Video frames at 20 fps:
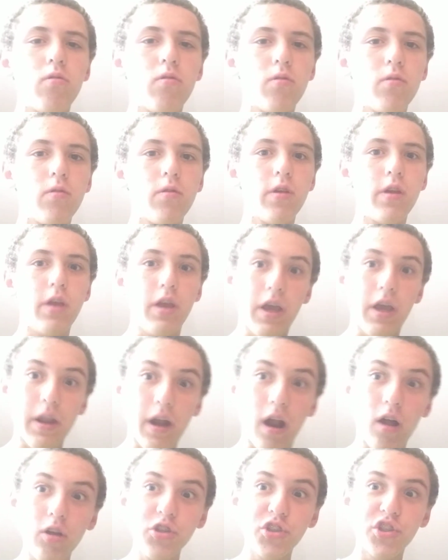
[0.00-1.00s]
And I'll show
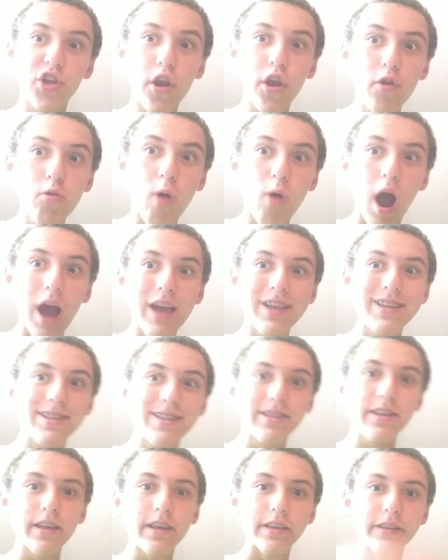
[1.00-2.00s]
you guys this.